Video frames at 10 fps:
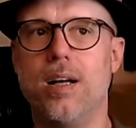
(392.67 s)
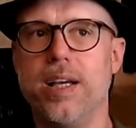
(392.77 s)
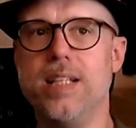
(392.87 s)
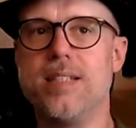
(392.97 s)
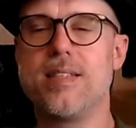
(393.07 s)

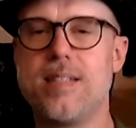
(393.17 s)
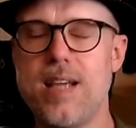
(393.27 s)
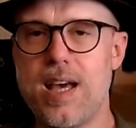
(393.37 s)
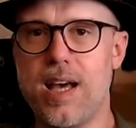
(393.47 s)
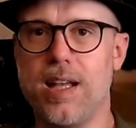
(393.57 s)

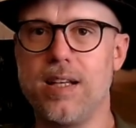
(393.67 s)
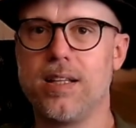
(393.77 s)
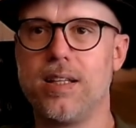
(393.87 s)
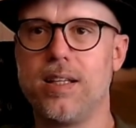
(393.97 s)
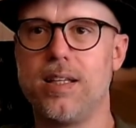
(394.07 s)
Instead,
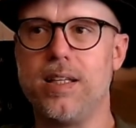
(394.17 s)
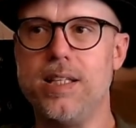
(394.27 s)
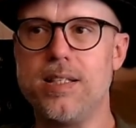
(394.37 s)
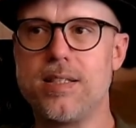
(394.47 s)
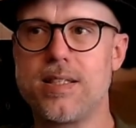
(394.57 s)

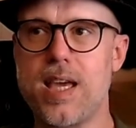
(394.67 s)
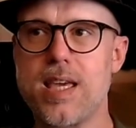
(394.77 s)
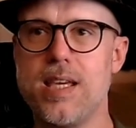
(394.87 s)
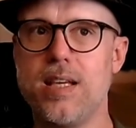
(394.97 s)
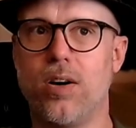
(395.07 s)
he's
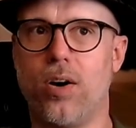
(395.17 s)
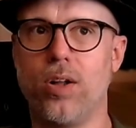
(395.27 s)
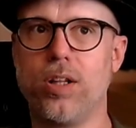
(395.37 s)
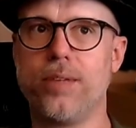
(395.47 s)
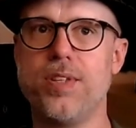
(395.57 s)
taking
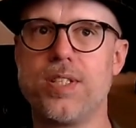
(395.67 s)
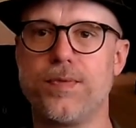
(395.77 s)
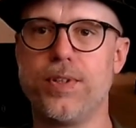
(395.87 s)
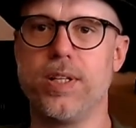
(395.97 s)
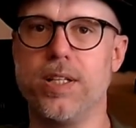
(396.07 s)
all of this
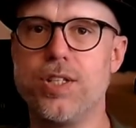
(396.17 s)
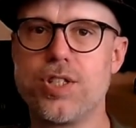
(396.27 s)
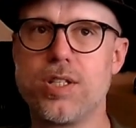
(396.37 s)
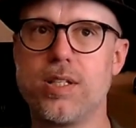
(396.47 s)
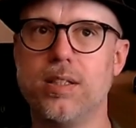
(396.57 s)

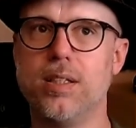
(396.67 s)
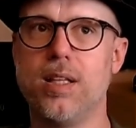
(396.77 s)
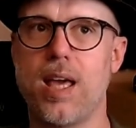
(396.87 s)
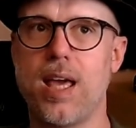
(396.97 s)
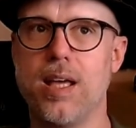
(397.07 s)
footage
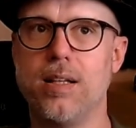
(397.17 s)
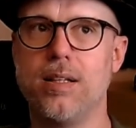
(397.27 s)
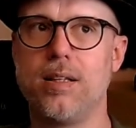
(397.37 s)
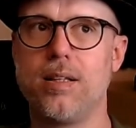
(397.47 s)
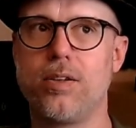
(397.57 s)
and
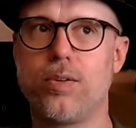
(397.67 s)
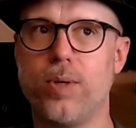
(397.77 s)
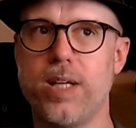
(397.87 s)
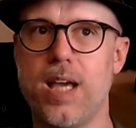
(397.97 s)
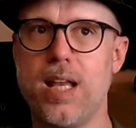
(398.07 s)

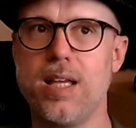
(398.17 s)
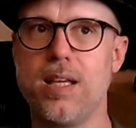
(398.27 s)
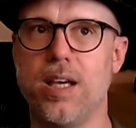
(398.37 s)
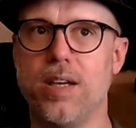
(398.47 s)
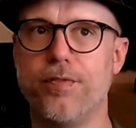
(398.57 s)
creating
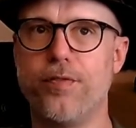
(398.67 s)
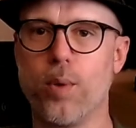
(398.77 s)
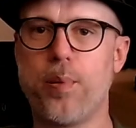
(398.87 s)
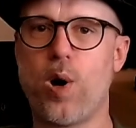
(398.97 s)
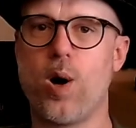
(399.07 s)
a
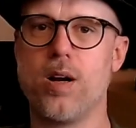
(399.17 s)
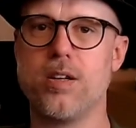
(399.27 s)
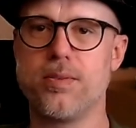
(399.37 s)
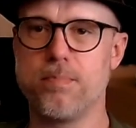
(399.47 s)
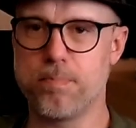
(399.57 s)
4-part
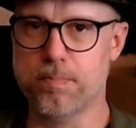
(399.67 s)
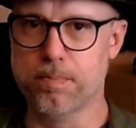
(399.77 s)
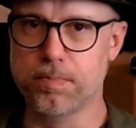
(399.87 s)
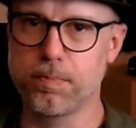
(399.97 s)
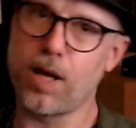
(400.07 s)

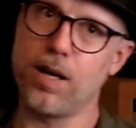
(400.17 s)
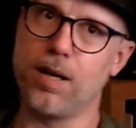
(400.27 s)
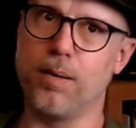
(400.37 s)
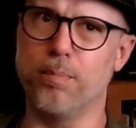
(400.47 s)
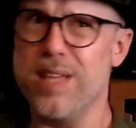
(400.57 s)

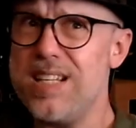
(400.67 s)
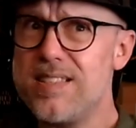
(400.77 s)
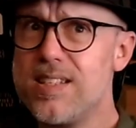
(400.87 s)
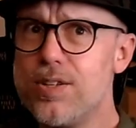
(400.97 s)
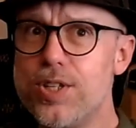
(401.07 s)

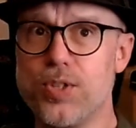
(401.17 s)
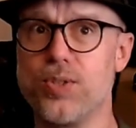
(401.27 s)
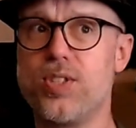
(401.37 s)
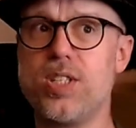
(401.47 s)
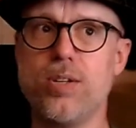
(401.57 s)
miniseries or
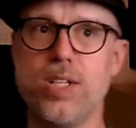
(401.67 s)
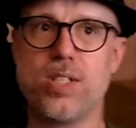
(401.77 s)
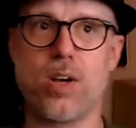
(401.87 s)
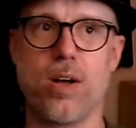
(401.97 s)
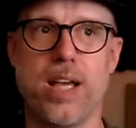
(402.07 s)

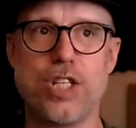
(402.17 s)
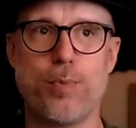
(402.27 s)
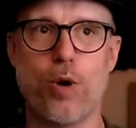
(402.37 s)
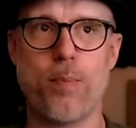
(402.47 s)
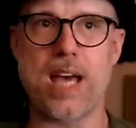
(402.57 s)
series on
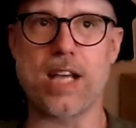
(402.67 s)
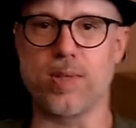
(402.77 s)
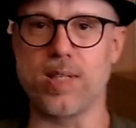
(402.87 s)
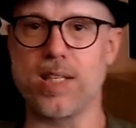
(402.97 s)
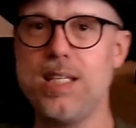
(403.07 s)
HBO Max,
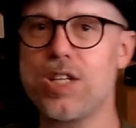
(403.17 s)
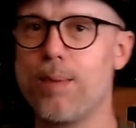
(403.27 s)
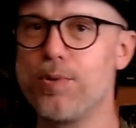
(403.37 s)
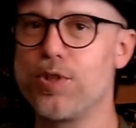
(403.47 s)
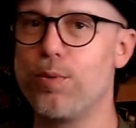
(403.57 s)
with each
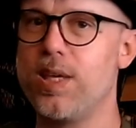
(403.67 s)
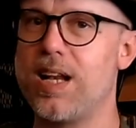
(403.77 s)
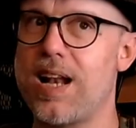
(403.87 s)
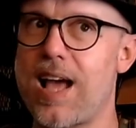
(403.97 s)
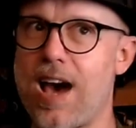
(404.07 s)
episode being
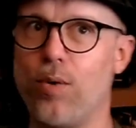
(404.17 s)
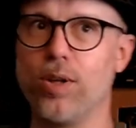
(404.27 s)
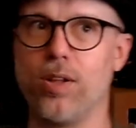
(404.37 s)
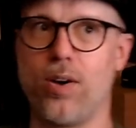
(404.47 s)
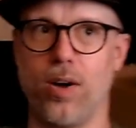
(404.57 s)
an hour
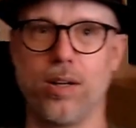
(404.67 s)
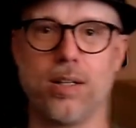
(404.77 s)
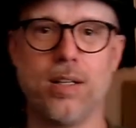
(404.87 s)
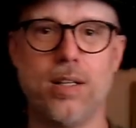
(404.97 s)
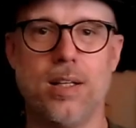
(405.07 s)
long.
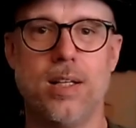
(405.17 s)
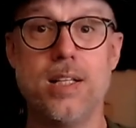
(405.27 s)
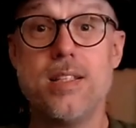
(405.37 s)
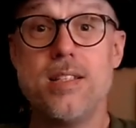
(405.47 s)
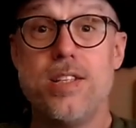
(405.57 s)

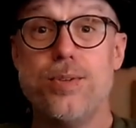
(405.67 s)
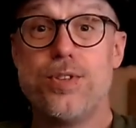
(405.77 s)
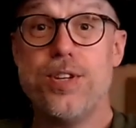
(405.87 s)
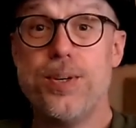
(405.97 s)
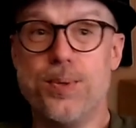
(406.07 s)
This is
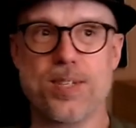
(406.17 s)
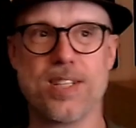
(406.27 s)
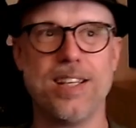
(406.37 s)
huge news.